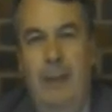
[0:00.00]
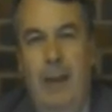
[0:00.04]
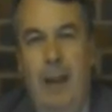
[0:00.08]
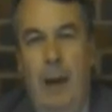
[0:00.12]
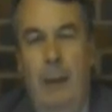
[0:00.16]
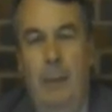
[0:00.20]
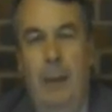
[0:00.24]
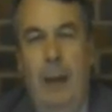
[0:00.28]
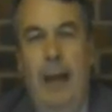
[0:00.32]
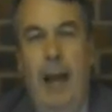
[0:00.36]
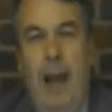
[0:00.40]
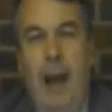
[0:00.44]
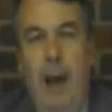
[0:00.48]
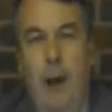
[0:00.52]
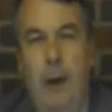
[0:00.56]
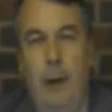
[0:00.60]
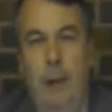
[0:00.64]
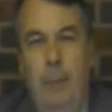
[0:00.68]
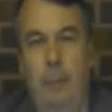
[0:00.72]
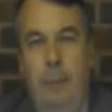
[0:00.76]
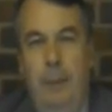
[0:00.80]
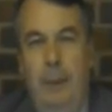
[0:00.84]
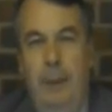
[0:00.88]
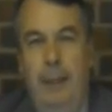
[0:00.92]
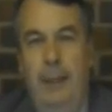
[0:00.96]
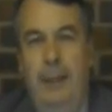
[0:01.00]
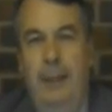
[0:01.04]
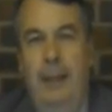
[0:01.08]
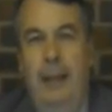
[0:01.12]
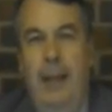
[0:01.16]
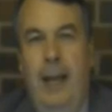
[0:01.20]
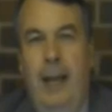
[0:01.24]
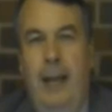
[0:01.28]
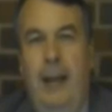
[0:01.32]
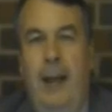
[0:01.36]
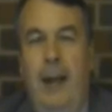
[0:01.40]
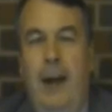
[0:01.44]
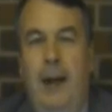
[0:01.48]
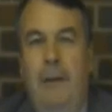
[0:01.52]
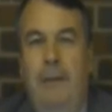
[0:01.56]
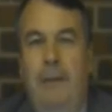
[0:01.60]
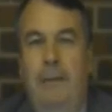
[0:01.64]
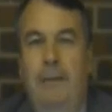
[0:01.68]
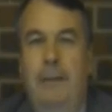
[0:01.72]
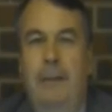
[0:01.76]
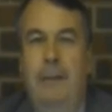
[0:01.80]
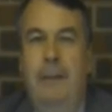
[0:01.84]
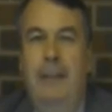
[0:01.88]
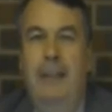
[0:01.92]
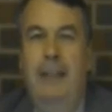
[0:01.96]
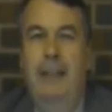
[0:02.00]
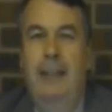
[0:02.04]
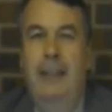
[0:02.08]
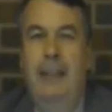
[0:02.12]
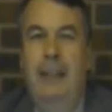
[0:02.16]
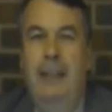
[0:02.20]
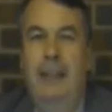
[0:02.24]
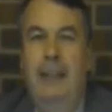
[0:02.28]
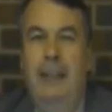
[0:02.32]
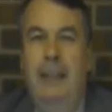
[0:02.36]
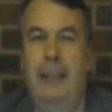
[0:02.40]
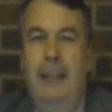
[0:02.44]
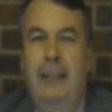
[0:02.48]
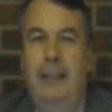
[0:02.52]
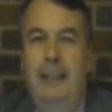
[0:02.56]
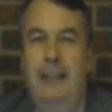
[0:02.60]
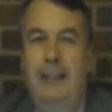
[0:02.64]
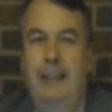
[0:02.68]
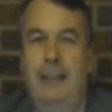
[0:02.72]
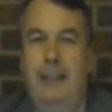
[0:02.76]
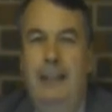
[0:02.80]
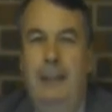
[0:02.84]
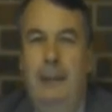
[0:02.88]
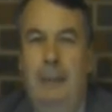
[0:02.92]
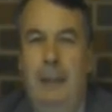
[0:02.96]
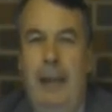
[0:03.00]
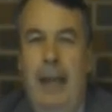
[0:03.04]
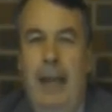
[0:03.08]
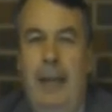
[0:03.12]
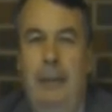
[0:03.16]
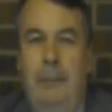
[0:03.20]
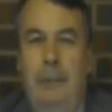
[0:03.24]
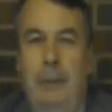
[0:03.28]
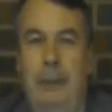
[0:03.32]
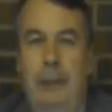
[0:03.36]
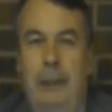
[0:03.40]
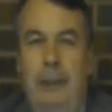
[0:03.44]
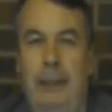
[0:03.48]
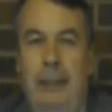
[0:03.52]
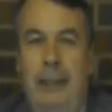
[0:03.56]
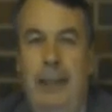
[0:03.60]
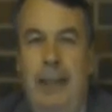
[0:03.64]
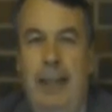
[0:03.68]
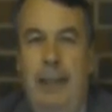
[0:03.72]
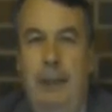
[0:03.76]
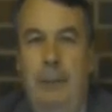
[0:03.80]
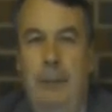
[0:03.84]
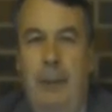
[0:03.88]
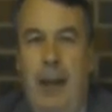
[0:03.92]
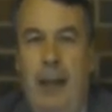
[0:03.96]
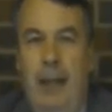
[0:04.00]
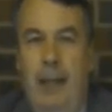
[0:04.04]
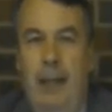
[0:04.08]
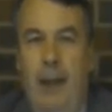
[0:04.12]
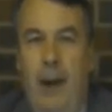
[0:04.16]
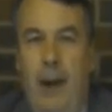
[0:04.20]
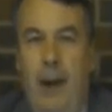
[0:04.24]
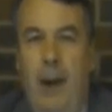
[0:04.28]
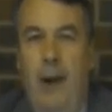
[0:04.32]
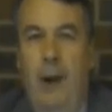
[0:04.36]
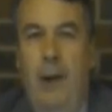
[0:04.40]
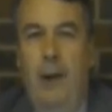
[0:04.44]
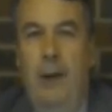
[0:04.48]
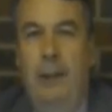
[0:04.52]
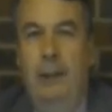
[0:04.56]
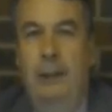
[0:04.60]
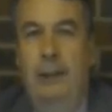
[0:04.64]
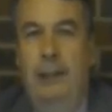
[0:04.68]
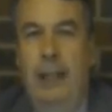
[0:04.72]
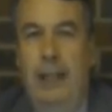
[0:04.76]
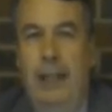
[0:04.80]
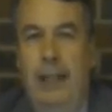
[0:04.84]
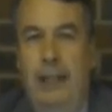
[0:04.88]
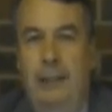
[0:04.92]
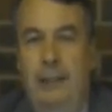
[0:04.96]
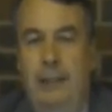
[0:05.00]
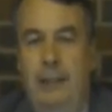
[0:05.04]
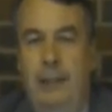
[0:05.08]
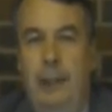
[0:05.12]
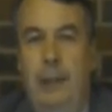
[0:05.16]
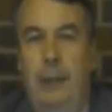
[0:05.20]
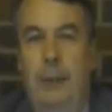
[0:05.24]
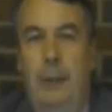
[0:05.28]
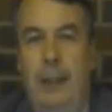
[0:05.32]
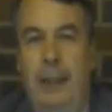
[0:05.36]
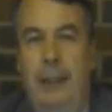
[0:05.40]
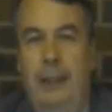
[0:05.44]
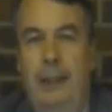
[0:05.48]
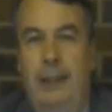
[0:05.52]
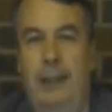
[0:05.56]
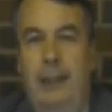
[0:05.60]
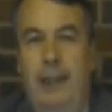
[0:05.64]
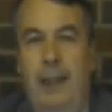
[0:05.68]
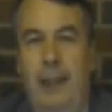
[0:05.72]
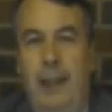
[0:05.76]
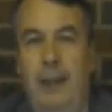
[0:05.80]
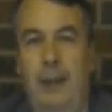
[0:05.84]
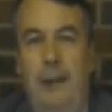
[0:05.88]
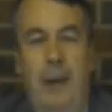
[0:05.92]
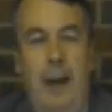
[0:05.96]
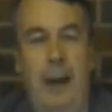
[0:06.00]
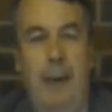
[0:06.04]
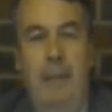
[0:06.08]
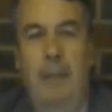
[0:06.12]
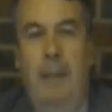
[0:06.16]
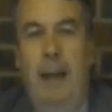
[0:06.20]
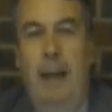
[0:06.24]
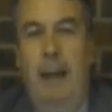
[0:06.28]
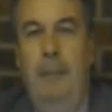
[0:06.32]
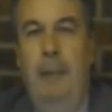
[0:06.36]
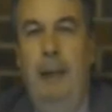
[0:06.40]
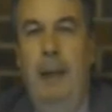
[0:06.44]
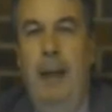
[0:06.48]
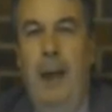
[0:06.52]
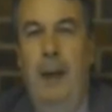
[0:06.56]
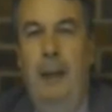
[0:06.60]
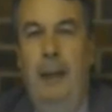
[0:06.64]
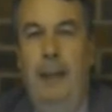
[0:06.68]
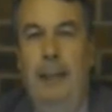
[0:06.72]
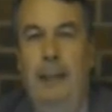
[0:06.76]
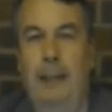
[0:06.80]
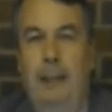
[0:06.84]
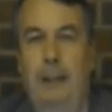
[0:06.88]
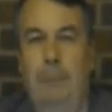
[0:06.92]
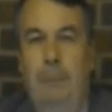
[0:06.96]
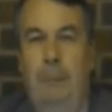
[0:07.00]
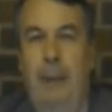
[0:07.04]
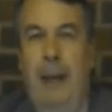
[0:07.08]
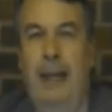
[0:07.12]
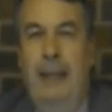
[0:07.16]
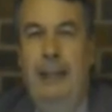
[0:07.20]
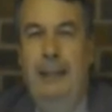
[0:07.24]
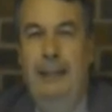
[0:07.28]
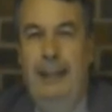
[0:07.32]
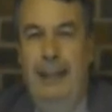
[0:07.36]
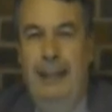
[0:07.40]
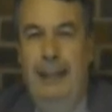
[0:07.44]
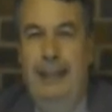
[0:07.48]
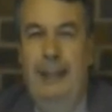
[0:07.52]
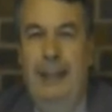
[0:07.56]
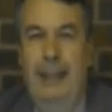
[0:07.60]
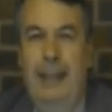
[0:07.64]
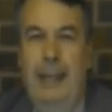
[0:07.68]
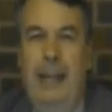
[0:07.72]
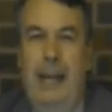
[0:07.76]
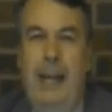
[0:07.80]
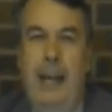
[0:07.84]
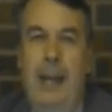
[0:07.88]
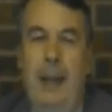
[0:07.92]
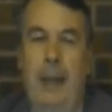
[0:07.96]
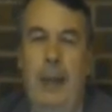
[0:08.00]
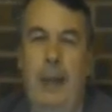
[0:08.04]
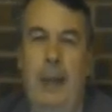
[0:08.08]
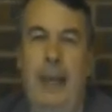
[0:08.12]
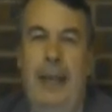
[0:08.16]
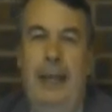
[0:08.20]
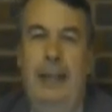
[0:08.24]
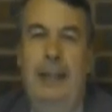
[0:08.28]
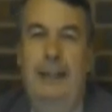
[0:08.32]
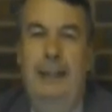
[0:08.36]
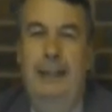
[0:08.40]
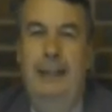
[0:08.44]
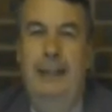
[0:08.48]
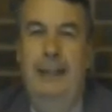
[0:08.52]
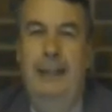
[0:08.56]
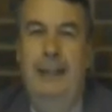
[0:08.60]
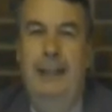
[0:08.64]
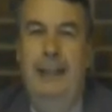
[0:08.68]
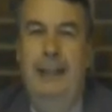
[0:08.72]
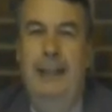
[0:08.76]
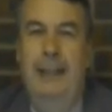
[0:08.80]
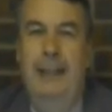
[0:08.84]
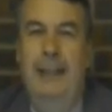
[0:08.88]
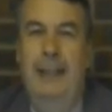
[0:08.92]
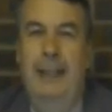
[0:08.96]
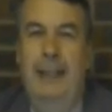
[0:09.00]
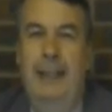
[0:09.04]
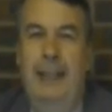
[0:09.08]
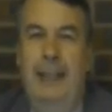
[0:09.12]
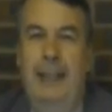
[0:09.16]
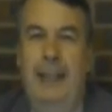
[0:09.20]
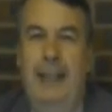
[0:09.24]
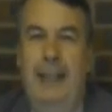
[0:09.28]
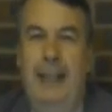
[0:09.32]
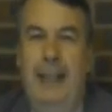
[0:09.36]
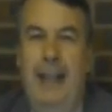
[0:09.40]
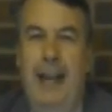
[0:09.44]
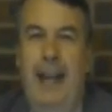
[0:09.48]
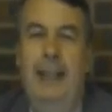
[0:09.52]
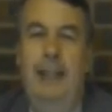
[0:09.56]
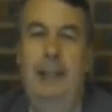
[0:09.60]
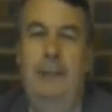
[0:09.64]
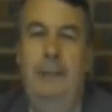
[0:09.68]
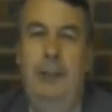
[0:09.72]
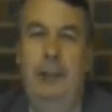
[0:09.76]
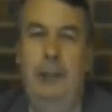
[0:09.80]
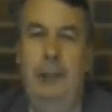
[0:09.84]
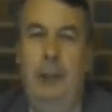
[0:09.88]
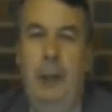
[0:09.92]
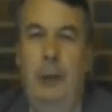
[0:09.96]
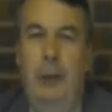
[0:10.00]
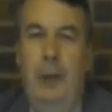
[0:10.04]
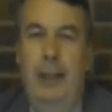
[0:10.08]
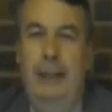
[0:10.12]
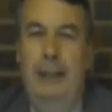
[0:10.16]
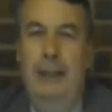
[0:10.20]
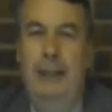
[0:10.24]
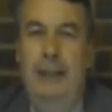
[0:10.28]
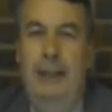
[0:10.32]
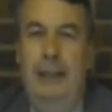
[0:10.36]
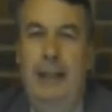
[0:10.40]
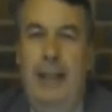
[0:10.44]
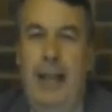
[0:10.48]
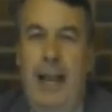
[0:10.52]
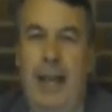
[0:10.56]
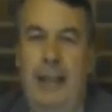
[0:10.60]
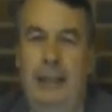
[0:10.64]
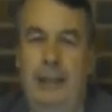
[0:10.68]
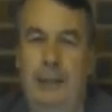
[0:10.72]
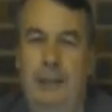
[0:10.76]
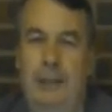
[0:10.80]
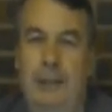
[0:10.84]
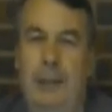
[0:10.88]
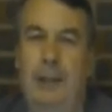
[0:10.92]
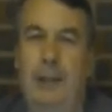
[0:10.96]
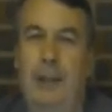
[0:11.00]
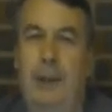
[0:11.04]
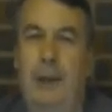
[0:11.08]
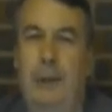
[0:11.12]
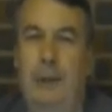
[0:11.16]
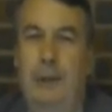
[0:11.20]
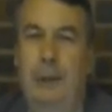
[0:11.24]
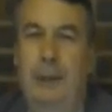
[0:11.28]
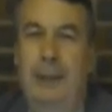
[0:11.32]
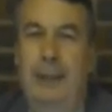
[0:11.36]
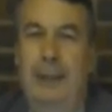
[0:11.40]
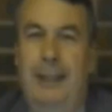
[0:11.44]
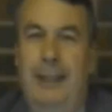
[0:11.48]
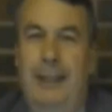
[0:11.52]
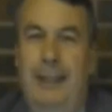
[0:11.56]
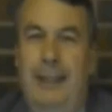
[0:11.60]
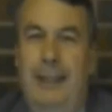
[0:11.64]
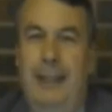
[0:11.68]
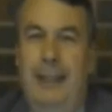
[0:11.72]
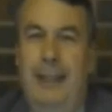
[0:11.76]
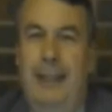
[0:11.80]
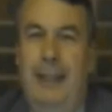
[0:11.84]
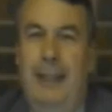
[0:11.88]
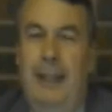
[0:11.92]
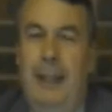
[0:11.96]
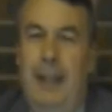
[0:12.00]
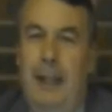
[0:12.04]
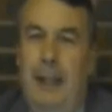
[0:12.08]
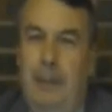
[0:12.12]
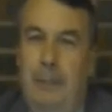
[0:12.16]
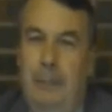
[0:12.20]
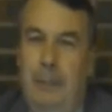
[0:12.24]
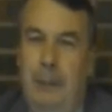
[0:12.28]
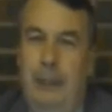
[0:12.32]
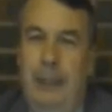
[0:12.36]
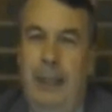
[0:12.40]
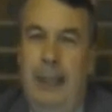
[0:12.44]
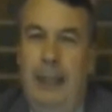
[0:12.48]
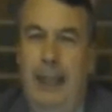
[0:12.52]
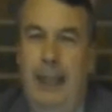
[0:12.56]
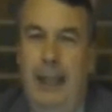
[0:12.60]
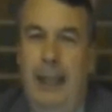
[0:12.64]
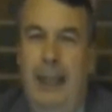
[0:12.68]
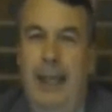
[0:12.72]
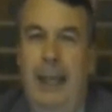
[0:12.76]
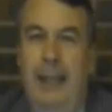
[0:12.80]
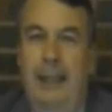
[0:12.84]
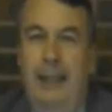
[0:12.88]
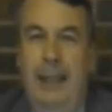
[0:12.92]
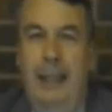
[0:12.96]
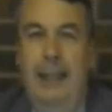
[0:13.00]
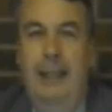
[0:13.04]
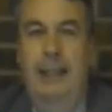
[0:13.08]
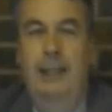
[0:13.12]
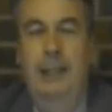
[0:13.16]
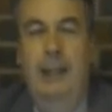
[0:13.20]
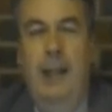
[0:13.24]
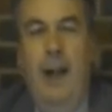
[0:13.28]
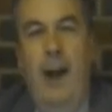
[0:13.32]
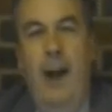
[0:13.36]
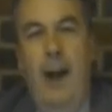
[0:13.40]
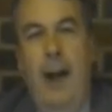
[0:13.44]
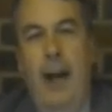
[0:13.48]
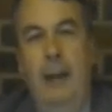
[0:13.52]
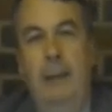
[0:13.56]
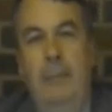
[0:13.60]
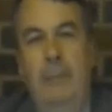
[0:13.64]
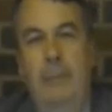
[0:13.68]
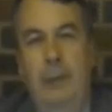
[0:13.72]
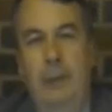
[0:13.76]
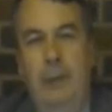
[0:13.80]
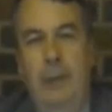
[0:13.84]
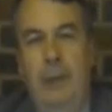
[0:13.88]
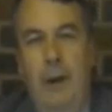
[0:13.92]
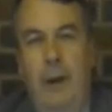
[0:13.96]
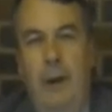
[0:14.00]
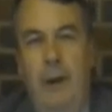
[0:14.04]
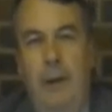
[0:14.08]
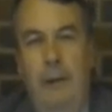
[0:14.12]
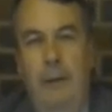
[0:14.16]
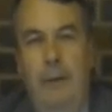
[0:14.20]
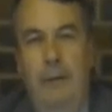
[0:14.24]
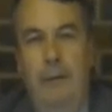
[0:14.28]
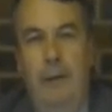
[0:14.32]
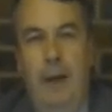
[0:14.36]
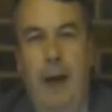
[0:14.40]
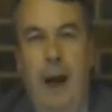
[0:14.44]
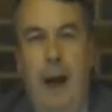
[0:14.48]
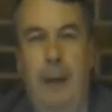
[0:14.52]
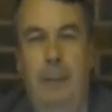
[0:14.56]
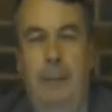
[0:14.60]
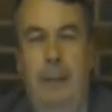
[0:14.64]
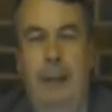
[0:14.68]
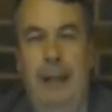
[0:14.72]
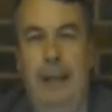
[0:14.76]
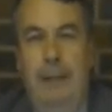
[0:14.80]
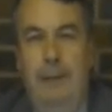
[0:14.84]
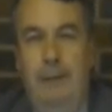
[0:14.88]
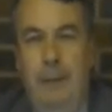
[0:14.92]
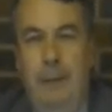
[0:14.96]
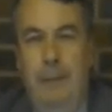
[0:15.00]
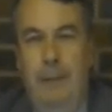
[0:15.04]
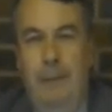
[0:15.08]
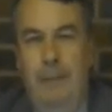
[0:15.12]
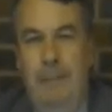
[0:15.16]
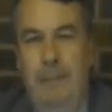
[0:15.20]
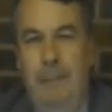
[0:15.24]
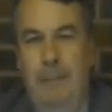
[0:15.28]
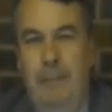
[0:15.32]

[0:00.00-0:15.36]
Are we open enough to be able to see where God is doing new and maybe unexpected things and to rejoice as a result, particularly in these times of upheaval?